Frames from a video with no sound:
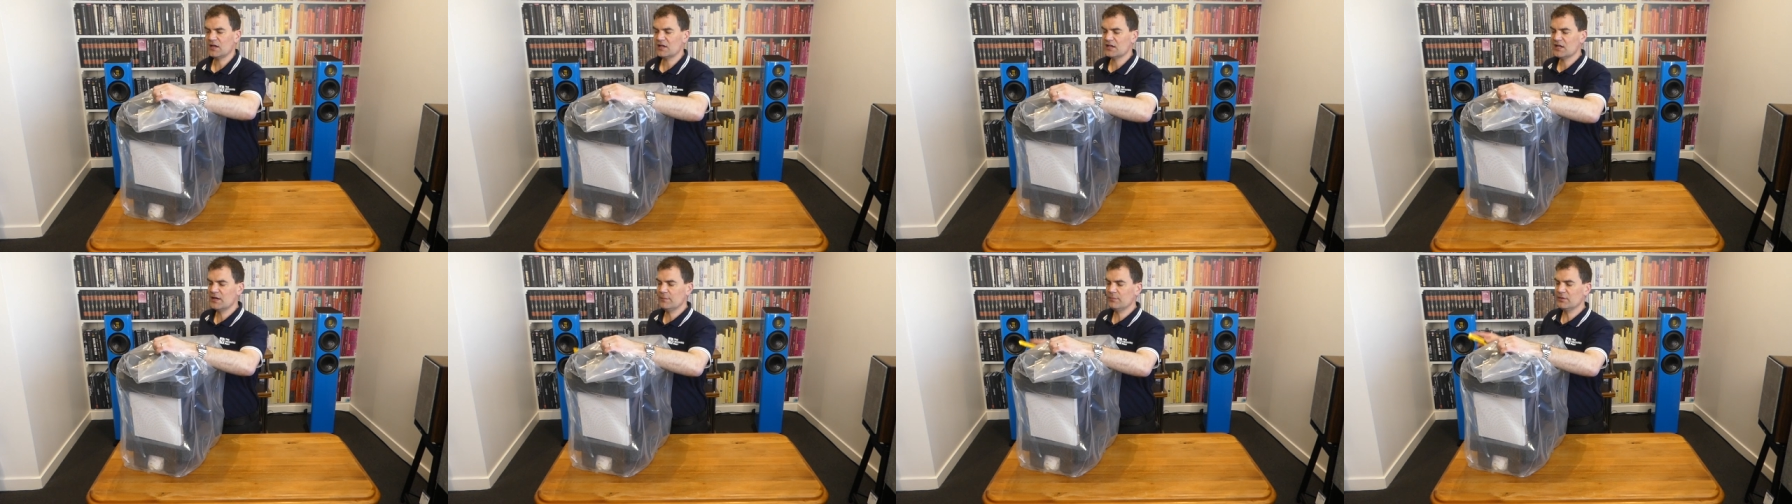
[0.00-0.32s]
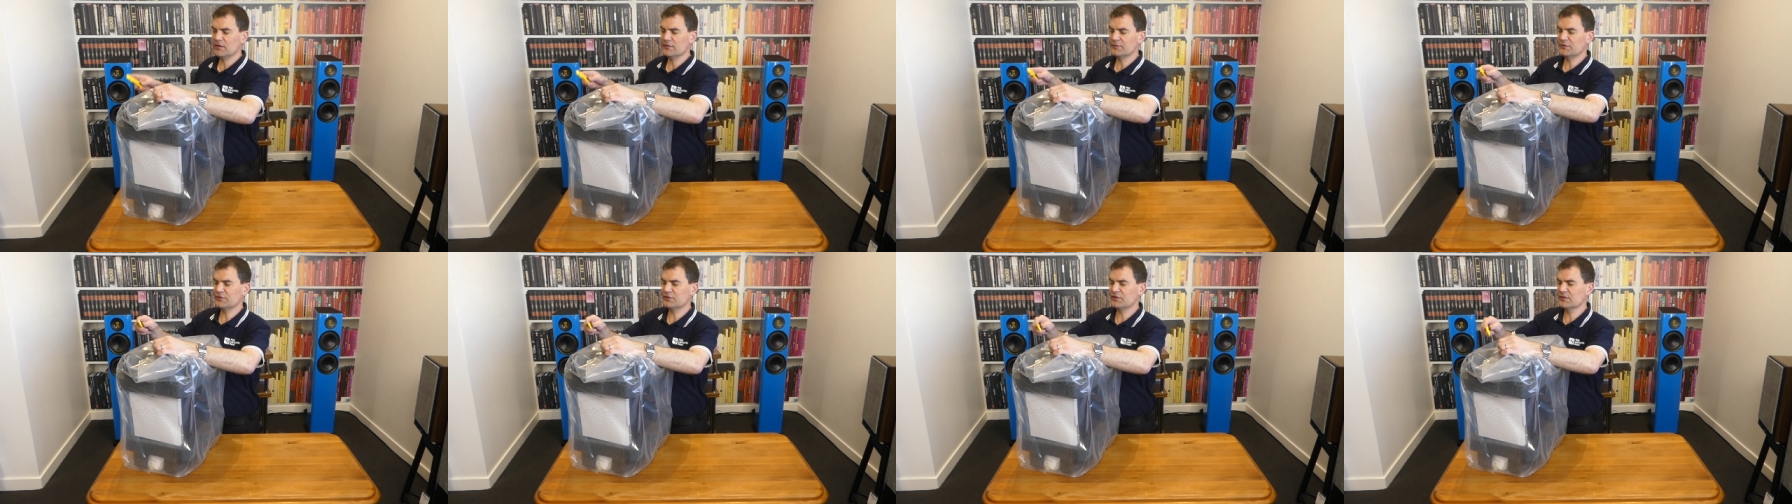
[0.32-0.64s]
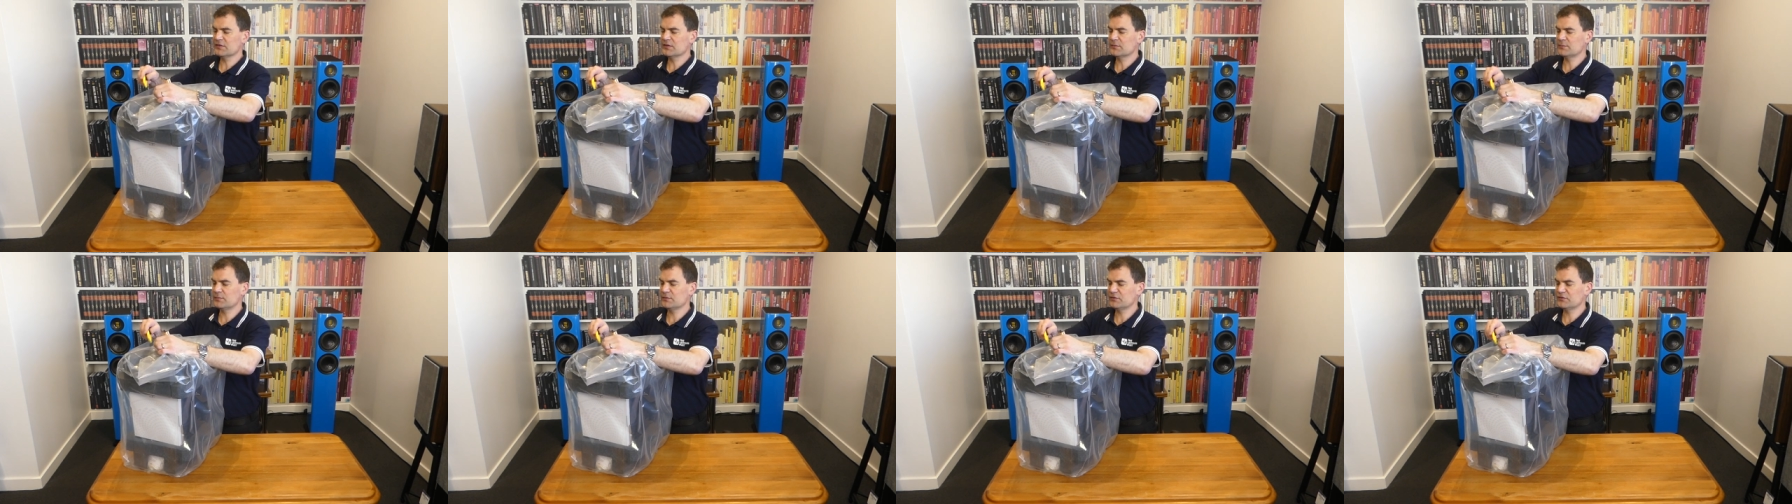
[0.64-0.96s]
couple of
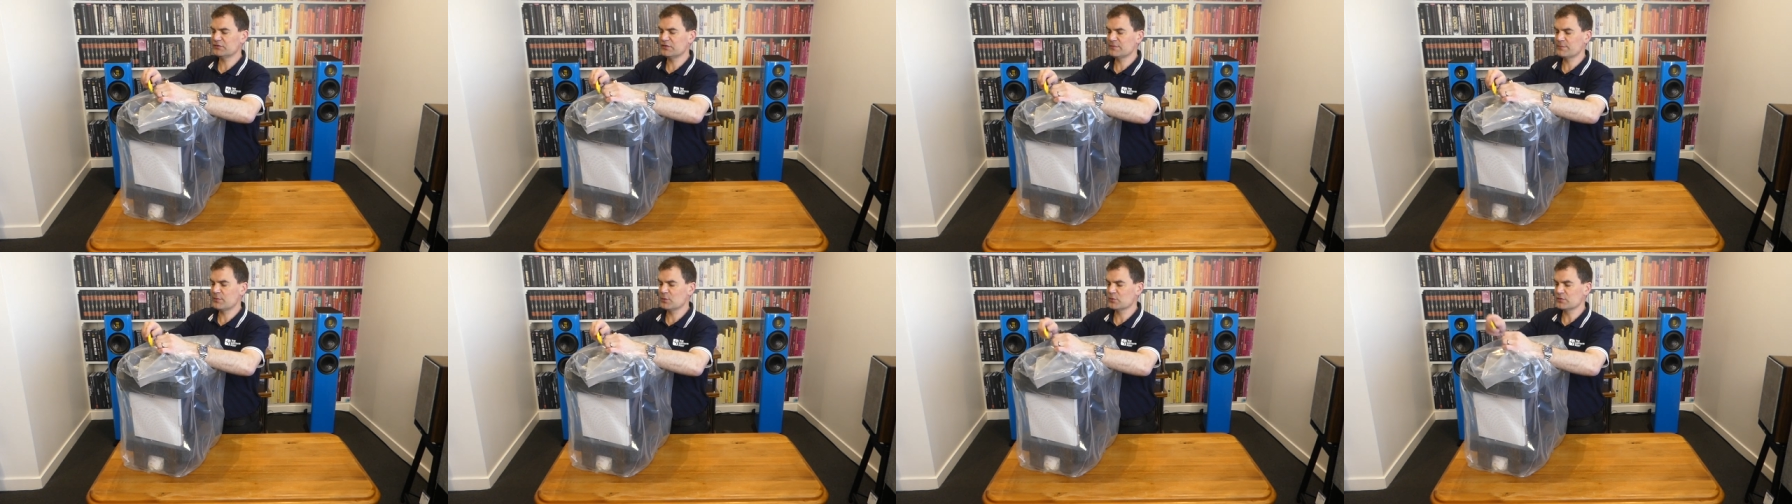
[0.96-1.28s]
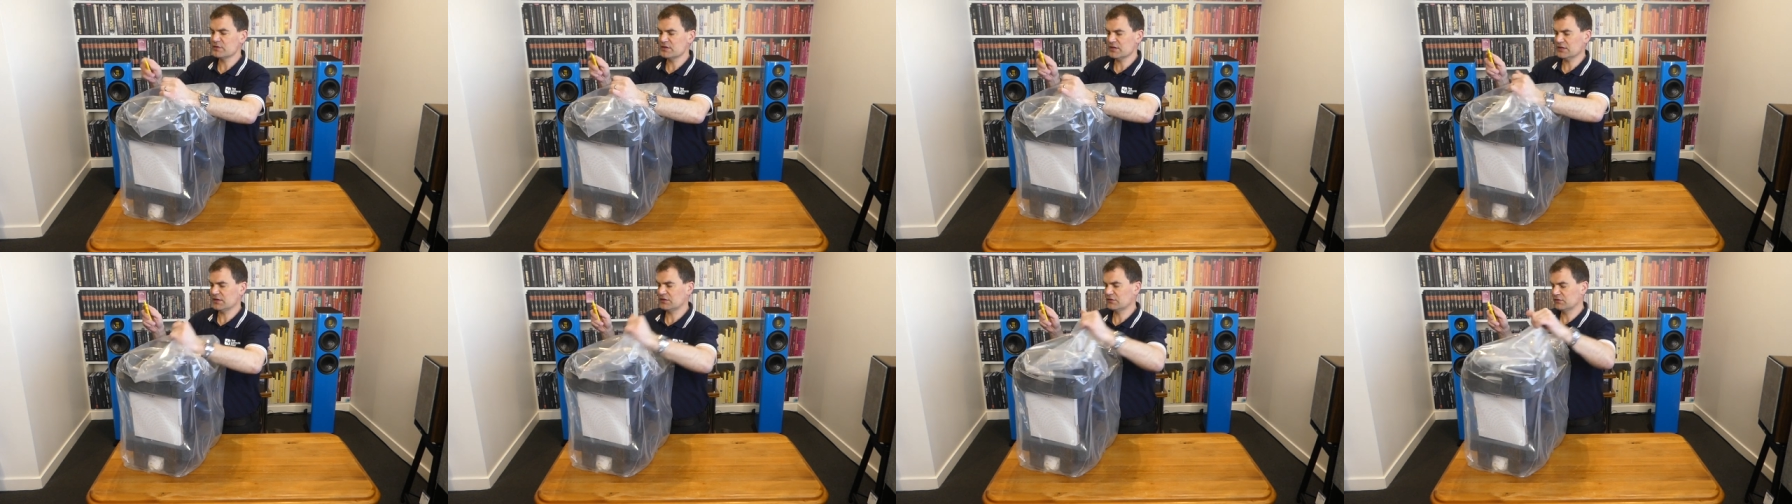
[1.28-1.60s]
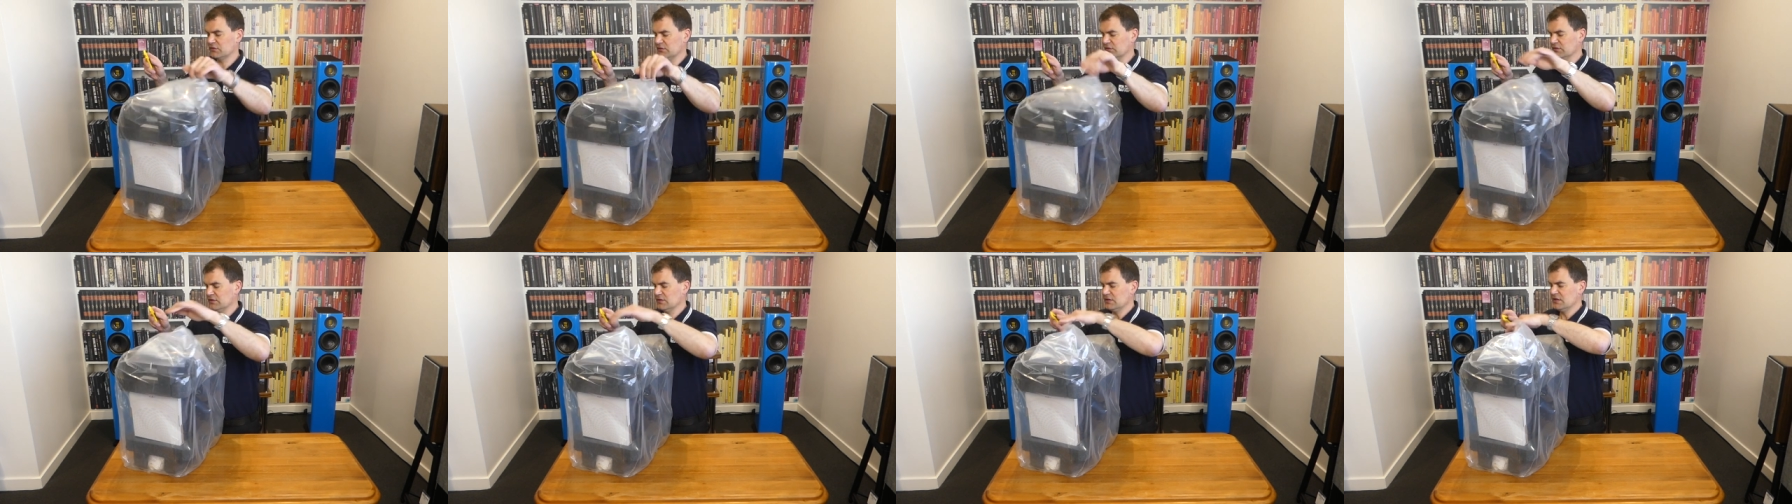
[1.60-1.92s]
sim simple
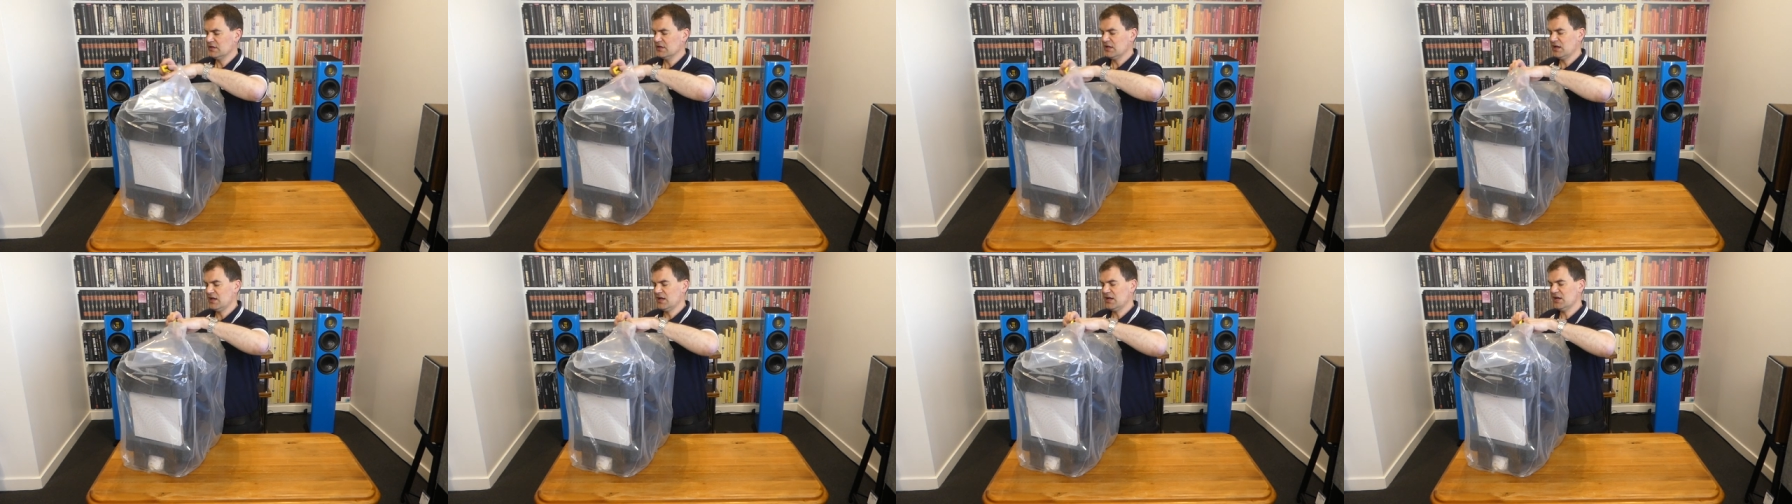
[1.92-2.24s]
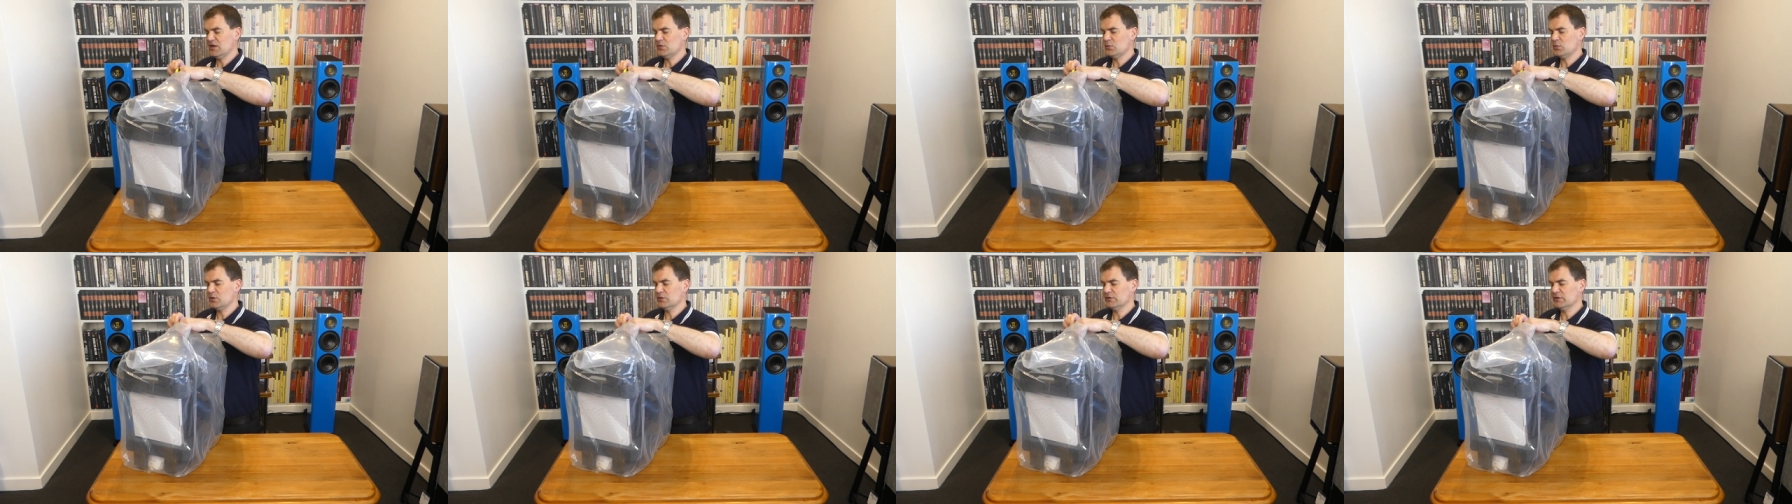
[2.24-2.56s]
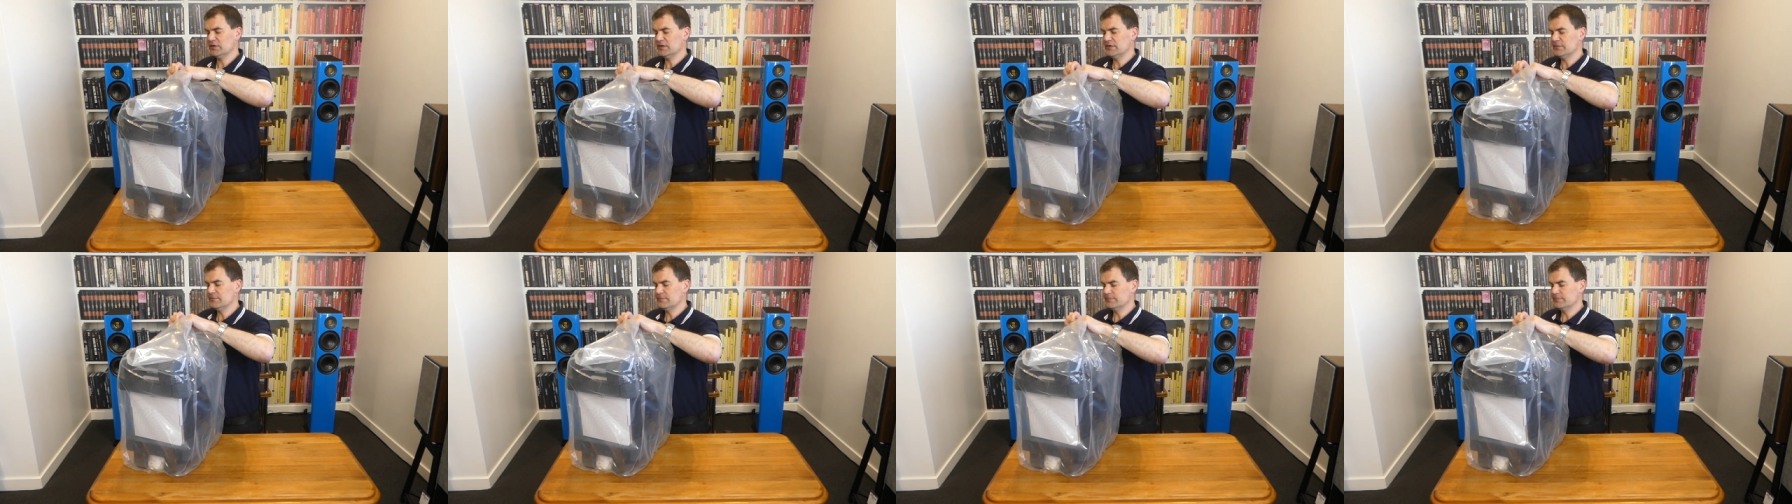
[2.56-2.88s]
nicks and we're in.